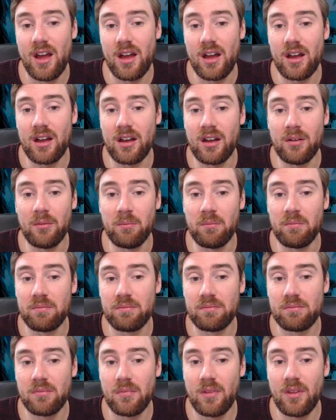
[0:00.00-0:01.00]

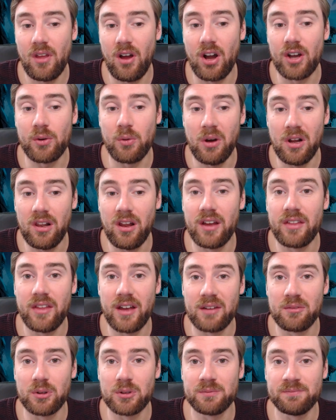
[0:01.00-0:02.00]
I quite like
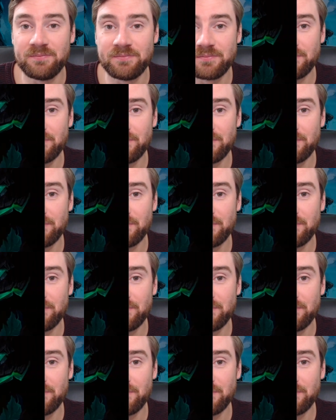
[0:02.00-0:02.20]
that one.